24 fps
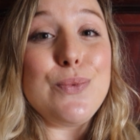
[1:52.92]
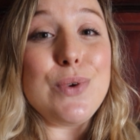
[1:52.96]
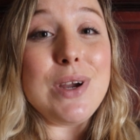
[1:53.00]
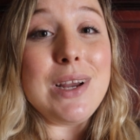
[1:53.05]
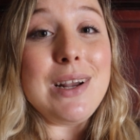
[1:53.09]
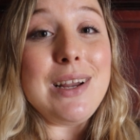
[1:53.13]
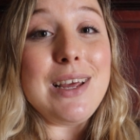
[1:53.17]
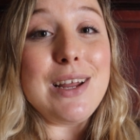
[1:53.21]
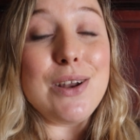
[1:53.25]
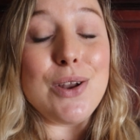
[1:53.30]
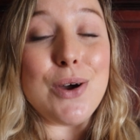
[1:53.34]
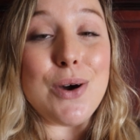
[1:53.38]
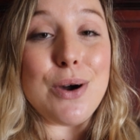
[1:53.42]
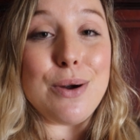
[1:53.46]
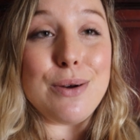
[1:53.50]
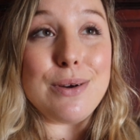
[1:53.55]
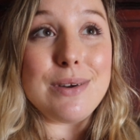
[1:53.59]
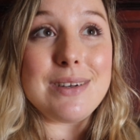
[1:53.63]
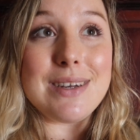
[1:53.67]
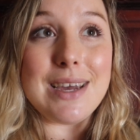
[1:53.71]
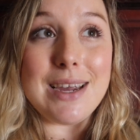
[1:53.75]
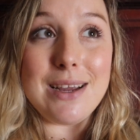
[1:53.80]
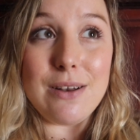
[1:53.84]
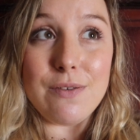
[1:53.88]
really
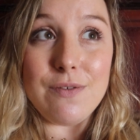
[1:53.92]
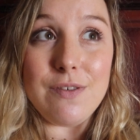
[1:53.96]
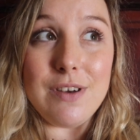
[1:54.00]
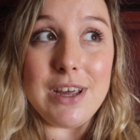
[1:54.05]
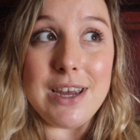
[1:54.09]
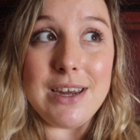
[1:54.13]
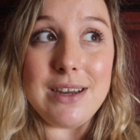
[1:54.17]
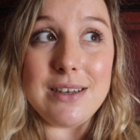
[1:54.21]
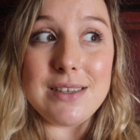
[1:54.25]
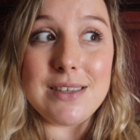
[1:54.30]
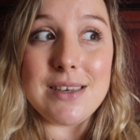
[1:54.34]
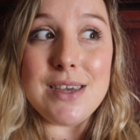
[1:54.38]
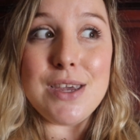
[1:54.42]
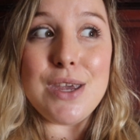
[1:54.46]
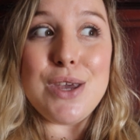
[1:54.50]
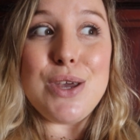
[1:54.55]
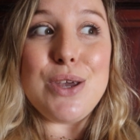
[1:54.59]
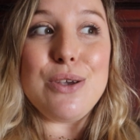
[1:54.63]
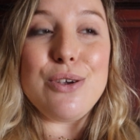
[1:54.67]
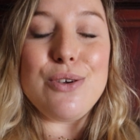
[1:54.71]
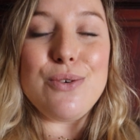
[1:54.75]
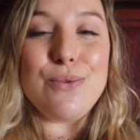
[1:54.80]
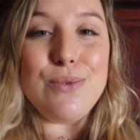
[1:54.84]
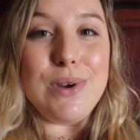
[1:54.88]
long night flight
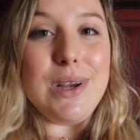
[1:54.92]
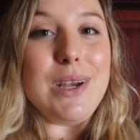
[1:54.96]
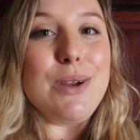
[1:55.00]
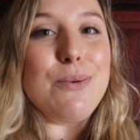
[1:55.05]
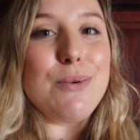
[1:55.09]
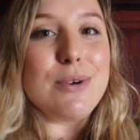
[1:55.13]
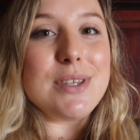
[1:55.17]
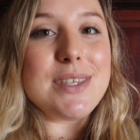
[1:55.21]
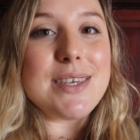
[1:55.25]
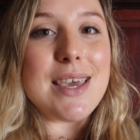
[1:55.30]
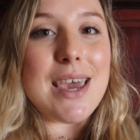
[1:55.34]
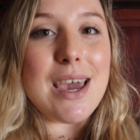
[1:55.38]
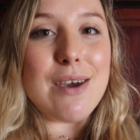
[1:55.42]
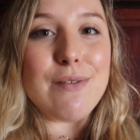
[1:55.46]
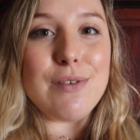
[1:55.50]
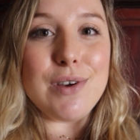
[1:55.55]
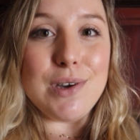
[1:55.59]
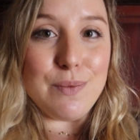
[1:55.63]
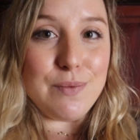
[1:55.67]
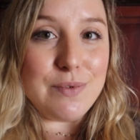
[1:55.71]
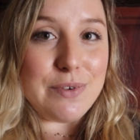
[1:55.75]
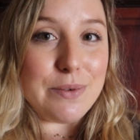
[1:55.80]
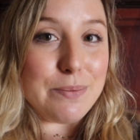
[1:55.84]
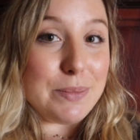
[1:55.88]
you really want to have a
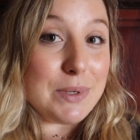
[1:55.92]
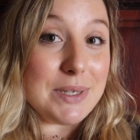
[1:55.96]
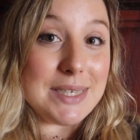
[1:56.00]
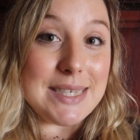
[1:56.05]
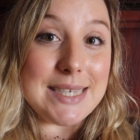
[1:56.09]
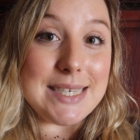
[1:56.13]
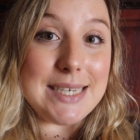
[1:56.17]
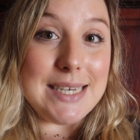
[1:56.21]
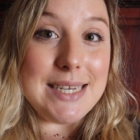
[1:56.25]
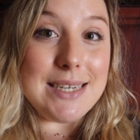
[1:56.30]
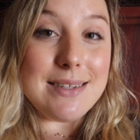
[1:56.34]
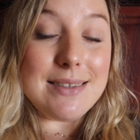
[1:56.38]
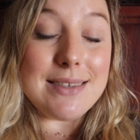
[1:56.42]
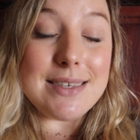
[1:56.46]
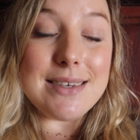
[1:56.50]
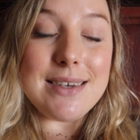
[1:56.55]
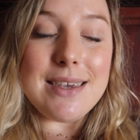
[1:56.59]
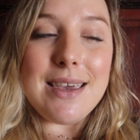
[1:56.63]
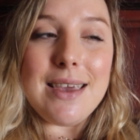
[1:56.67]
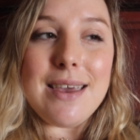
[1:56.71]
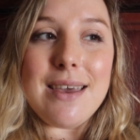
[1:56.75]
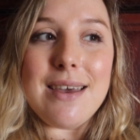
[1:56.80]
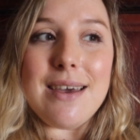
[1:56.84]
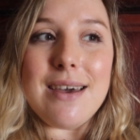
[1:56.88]
comfortable seat.
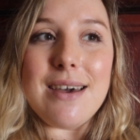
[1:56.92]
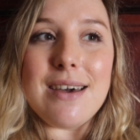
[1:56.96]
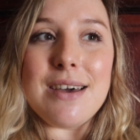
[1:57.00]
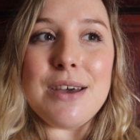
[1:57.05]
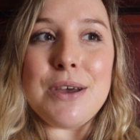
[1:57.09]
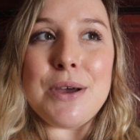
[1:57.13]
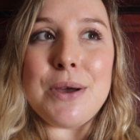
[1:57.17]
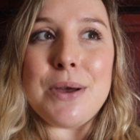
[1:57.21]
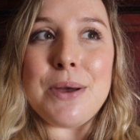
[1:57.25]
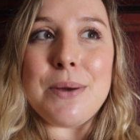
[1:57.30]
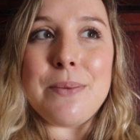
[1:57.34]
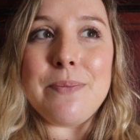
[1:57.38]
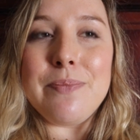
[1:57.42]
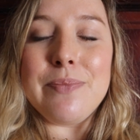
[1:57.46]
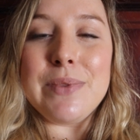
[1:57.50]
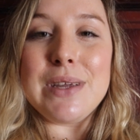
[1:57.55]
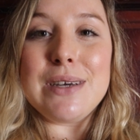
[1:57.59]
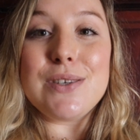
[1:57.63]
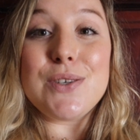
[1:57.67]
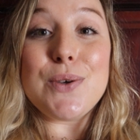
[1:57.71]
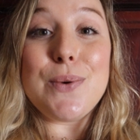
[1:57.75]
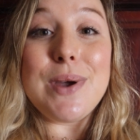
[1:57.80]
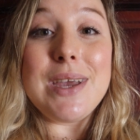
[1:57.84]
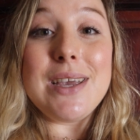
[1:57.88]

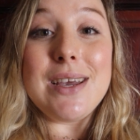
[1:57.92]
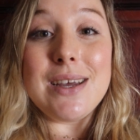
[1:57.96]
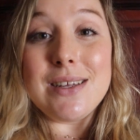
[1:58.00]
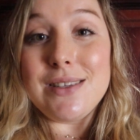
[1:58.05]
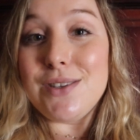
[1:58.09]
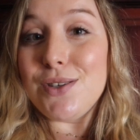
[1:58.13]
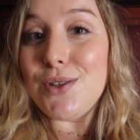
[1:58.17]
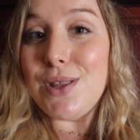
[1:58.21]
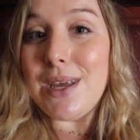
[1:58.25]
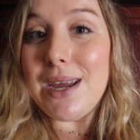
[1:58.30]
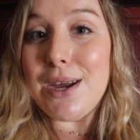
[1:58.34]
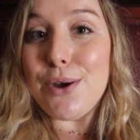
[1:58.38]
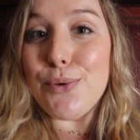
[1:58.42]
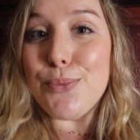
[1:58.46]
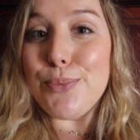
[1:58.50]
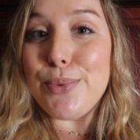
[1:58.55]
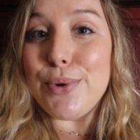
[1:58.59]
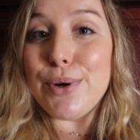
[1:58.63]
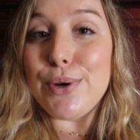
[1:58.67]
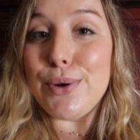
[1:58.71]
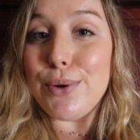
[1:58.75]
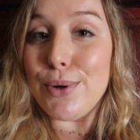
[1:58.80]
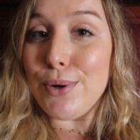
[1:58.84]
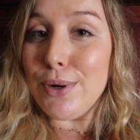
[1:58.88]
So I got to the
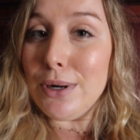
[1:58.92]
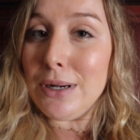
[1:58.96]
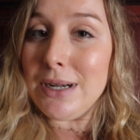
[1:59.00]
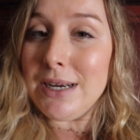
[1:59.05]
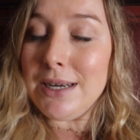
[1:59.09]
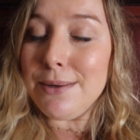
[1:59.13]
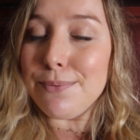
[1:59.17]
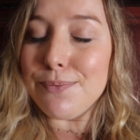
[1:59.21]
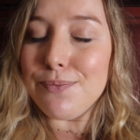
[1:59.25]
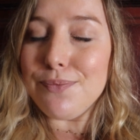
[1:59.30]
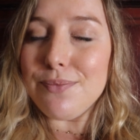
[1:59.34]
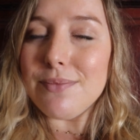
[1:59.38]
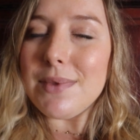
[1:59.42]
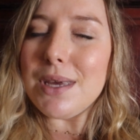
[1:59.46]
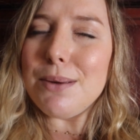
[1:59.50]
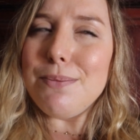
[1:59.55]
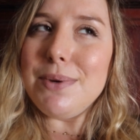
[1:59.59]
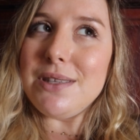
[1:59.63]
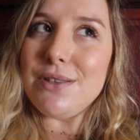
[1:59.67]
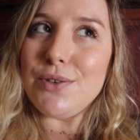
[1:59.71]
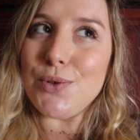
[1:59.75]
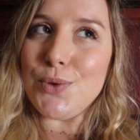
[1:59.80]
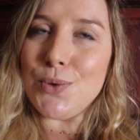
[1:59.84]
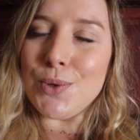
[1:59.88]
airport early, a
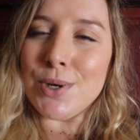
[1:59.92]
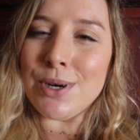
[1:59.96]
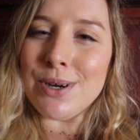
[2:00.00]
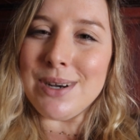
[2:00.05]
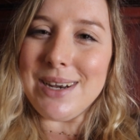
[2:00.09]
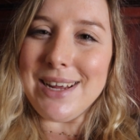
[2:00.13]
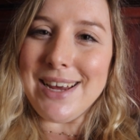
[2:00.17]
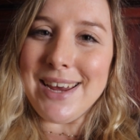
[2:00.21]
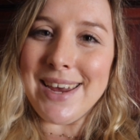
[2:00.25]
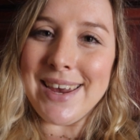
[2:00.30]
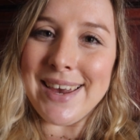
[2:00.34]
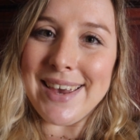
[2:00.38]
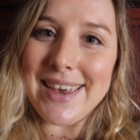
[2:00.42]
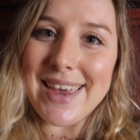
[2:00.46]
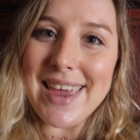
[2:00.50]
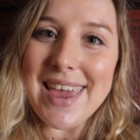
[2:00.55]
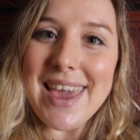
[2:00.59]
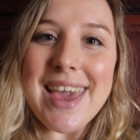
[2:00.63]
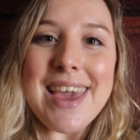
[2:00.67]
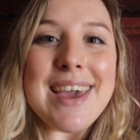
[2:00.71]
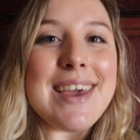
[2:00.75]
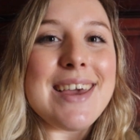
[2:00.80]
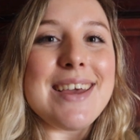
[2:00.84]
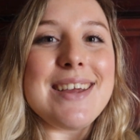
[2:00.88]
bit too early,
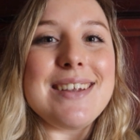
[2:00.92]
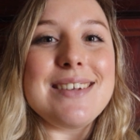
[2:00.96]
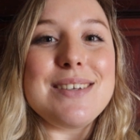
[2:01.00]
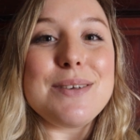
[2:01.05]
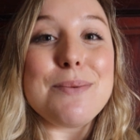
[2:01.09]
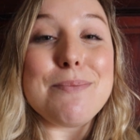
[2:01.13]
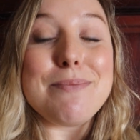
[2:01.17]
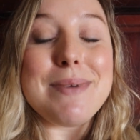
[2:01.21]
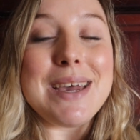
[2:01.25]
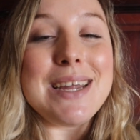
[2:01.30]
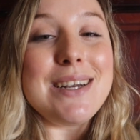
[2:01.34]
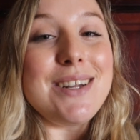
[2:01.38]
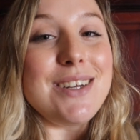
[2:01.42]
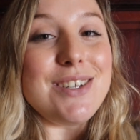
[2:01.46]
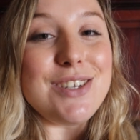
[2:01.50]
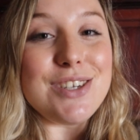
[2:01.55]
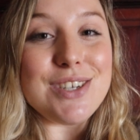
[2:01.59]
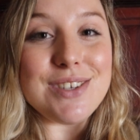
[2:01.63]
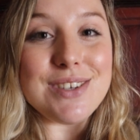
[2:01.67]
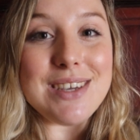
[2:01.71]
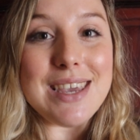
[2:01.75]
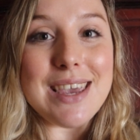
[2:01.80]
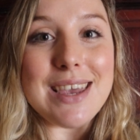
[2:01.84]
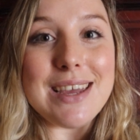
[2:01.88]
and
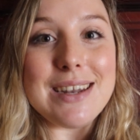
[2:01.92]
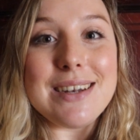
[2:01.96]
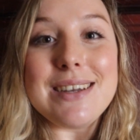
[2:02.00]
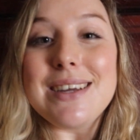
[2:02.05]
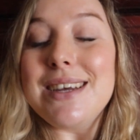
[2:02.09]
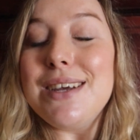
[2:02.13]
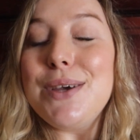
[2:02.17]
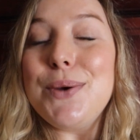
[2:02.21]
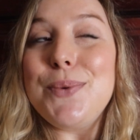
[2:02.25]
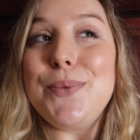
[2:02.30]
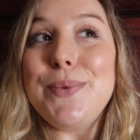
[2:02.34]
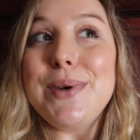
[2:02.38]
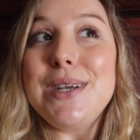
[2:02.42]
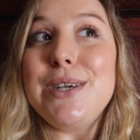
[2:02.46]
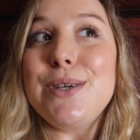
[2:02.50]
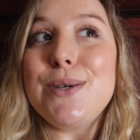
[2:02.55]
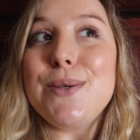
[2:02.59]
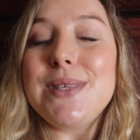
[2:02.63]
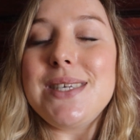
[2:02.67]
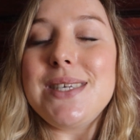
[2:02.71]
managed to get window